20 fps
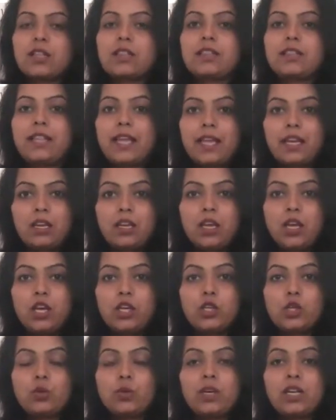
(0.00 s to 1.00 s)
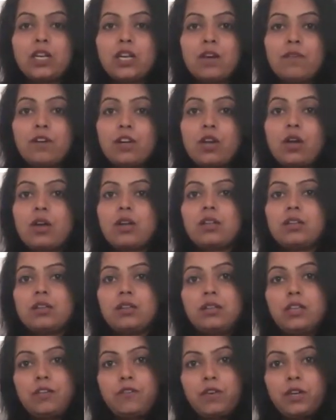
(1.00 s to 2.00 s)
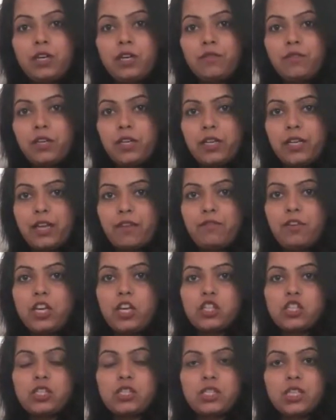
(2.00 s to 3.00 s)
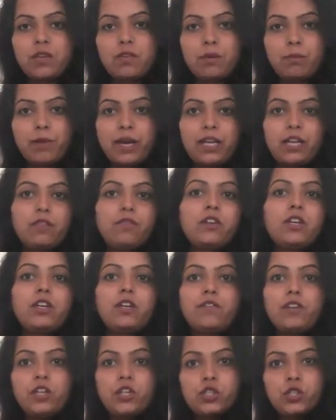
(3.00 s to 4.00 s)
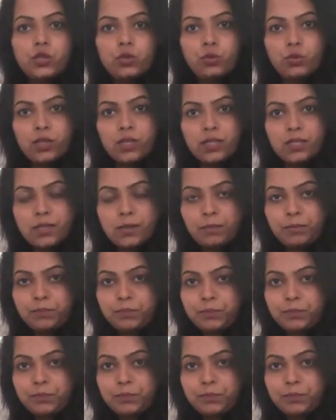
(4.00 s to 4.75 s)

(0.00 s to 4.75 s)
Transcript: Then you will cover different definitions given by different jurists.